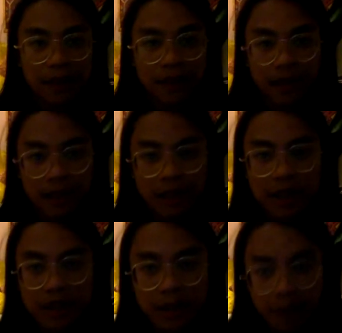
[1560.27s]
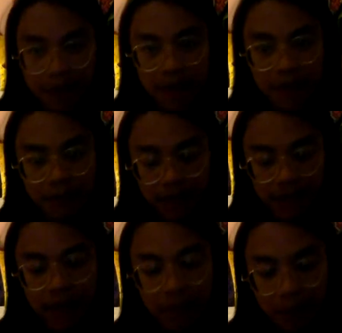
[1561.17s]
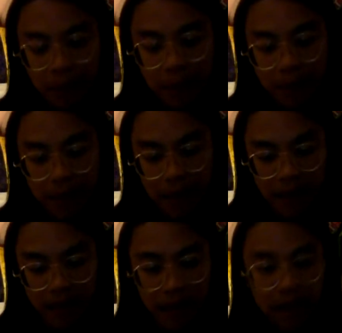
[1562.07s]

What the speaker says: indigenous wisdom need to be respected.